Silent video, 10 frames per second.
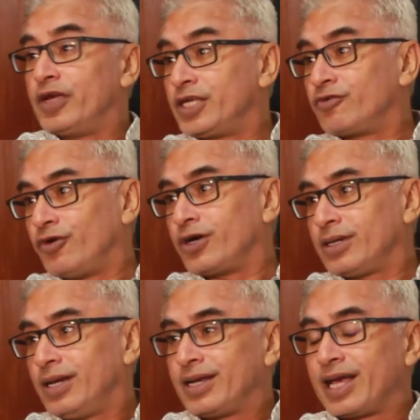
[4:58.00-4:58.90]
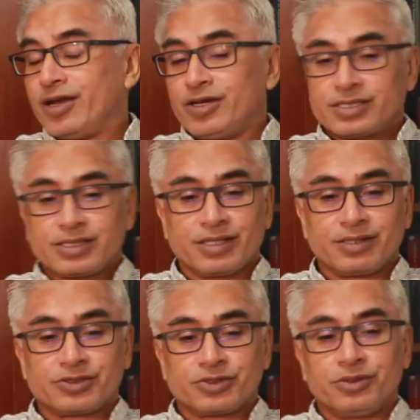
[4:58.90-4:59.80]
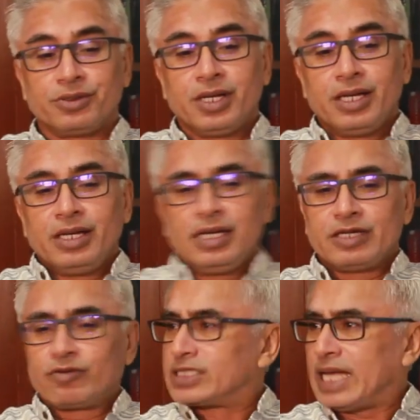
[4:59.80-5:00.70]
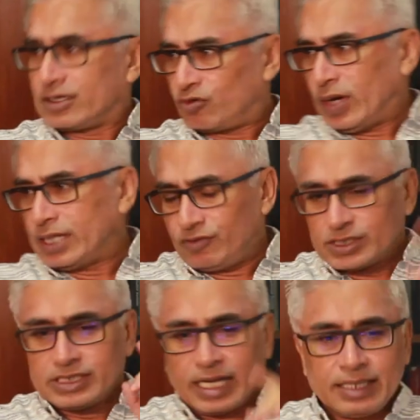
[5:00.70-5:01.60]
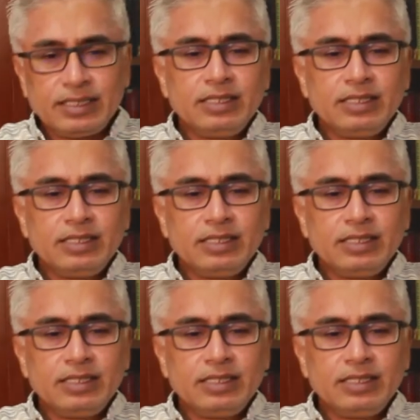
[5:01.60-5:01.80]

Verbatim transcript: and waiting for gallows. You know, so it was that one was